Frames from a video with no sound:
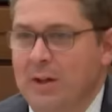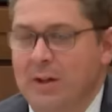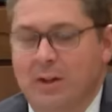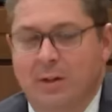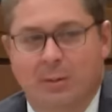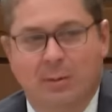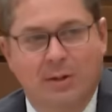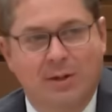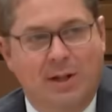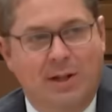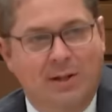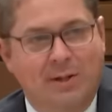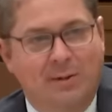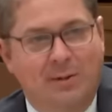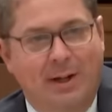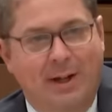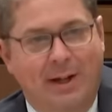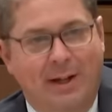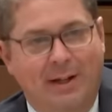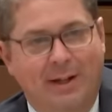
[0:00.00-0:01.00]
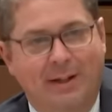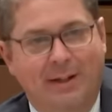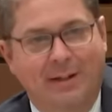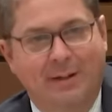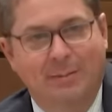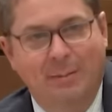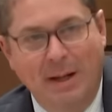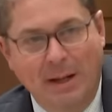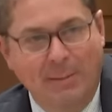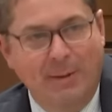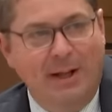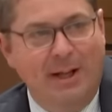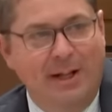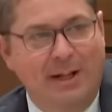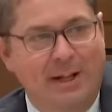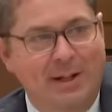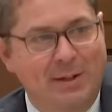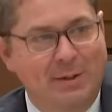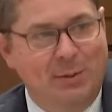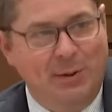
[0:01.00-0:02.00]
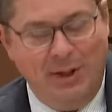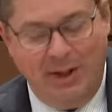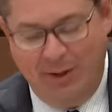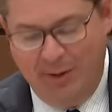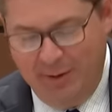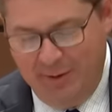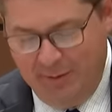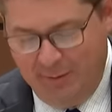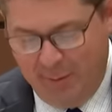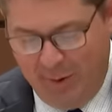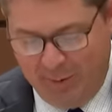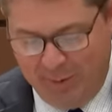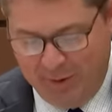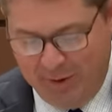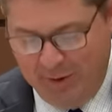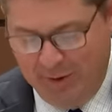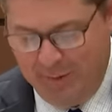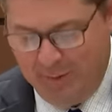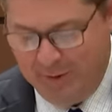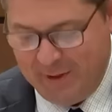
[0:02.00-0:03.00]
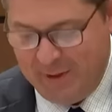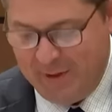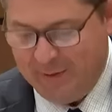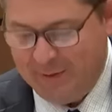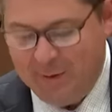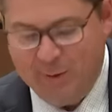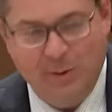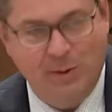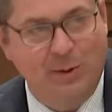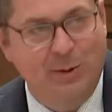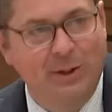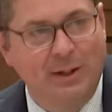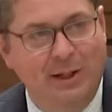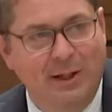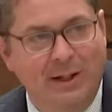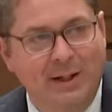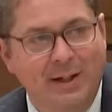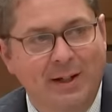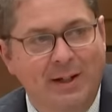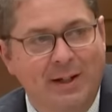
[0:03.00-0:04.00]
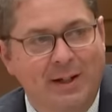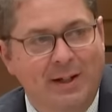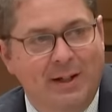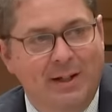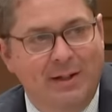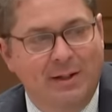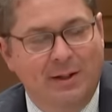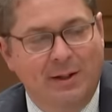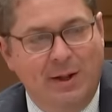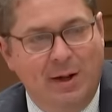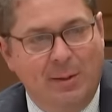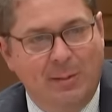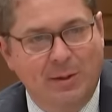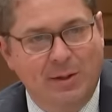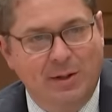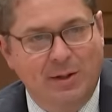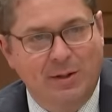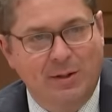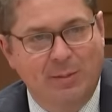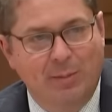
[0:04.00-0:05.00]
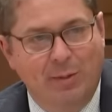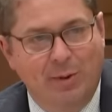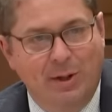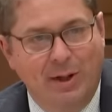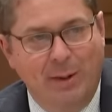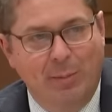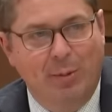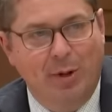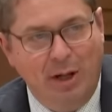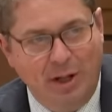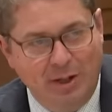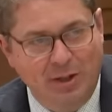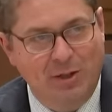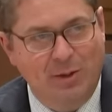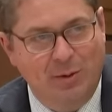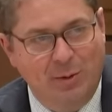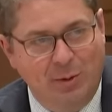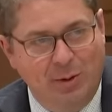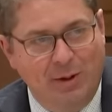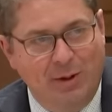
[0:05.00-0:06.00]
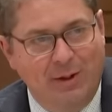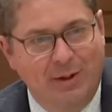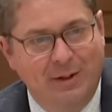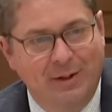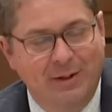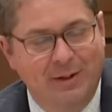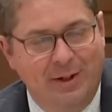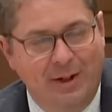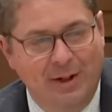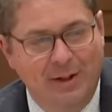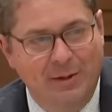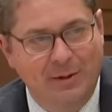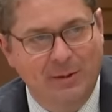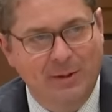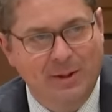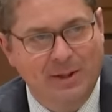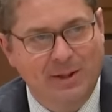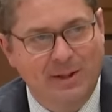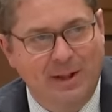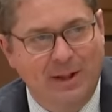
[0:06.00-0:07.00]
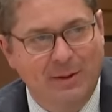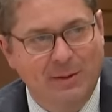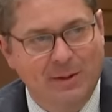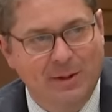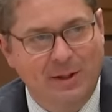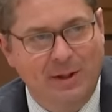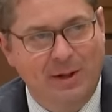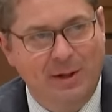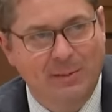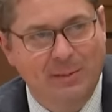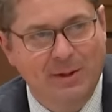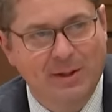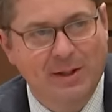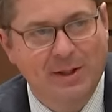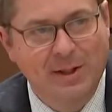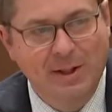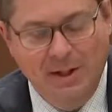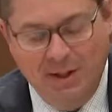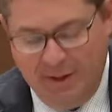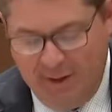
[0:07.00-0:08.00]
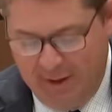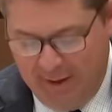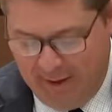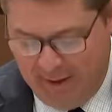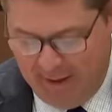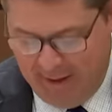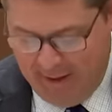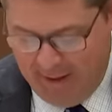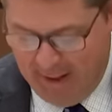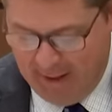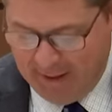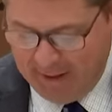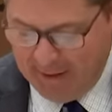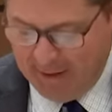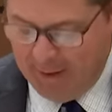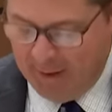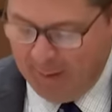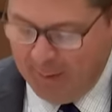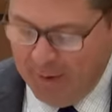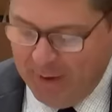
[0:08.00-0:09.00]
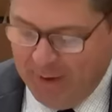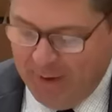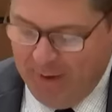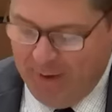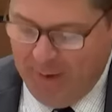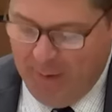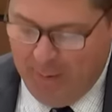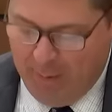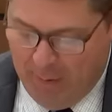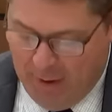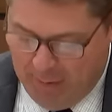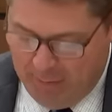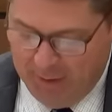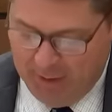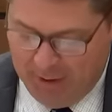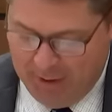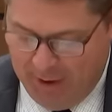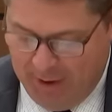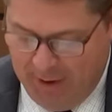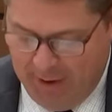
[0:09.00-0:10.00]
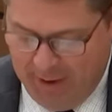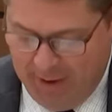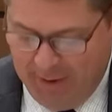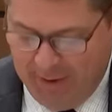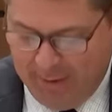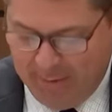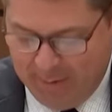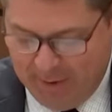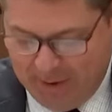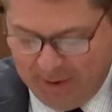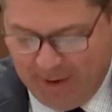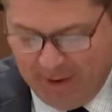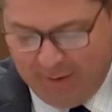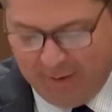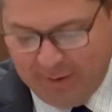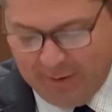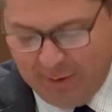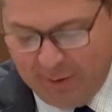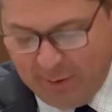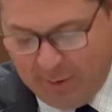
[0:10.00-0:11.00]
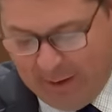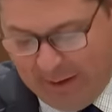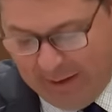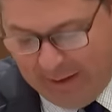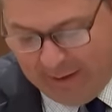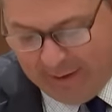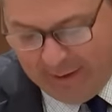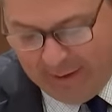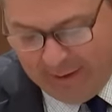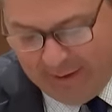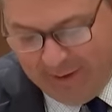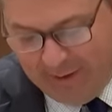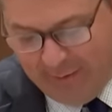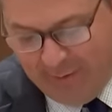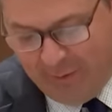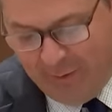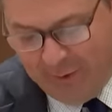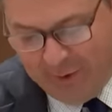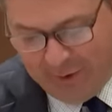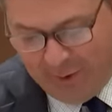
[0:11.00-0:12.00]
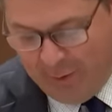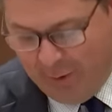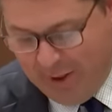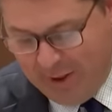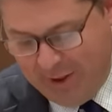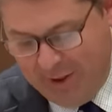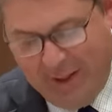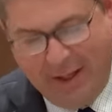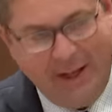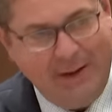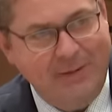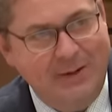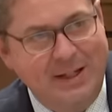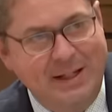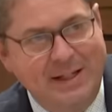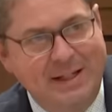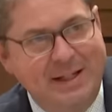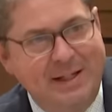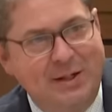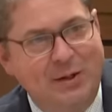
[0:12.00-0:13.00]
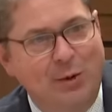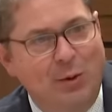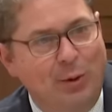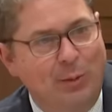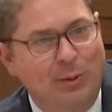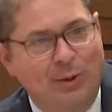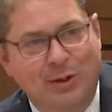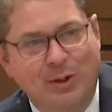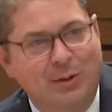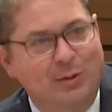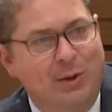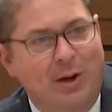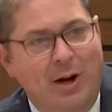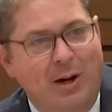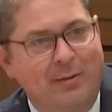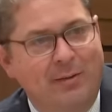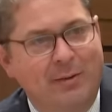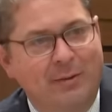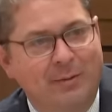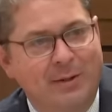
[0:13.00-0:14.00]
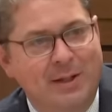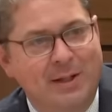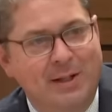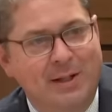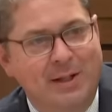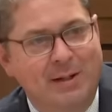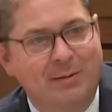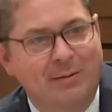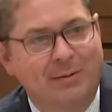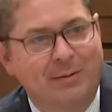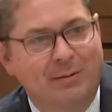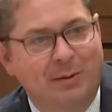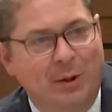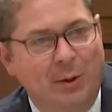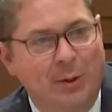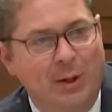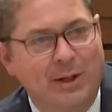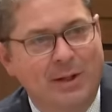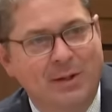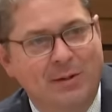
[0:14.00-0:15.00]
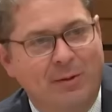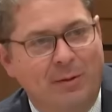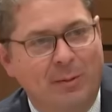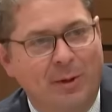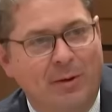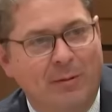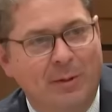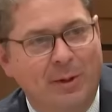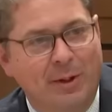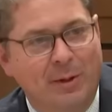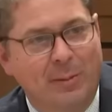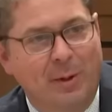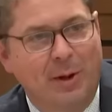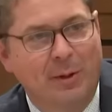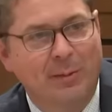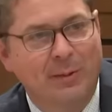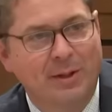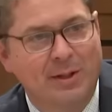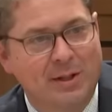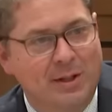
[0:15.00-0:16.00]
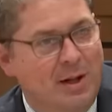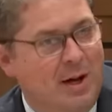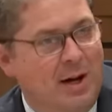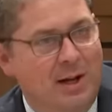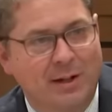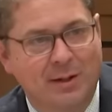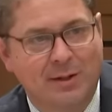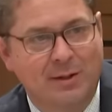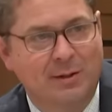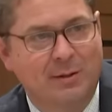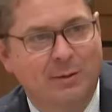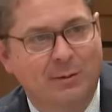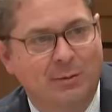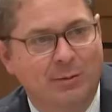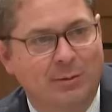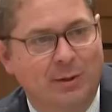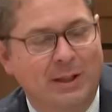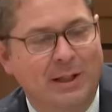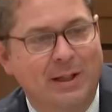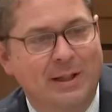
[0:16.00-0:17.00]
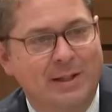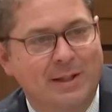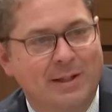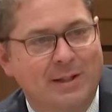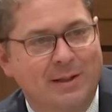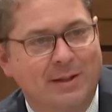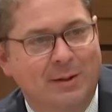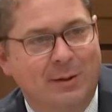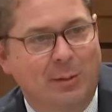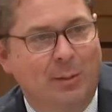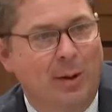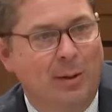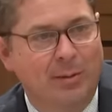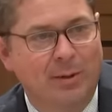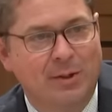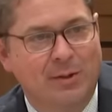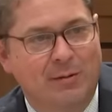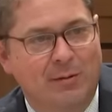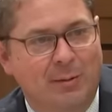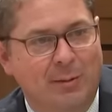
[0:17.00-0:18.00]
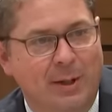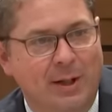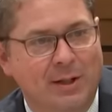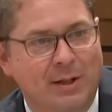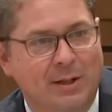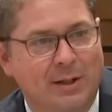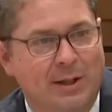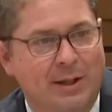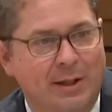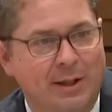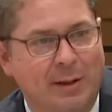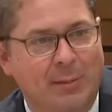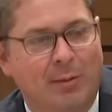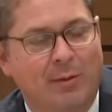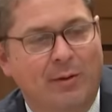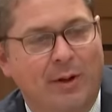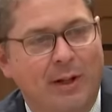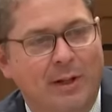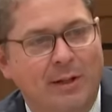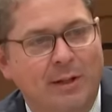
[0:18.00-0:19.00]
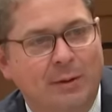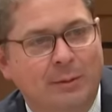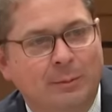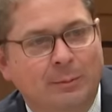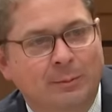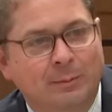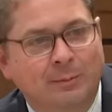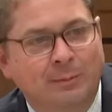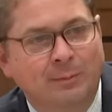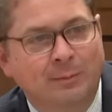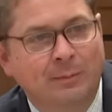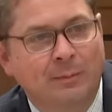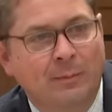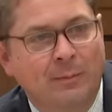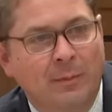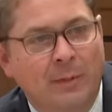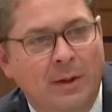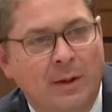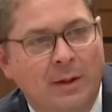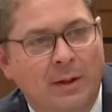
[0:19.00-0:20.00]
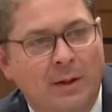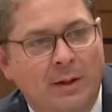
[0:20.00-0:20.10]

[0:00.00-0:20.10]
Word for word: Liberals also had many, many days where they could have published it themselves, and it was only until the opposition put a production order on notice in the House of Commons that they ended up publishing it themselves. So uh, first question I have, is this normal? Do you often receive requests from government departments not to release or publish information that they provide to you? It, it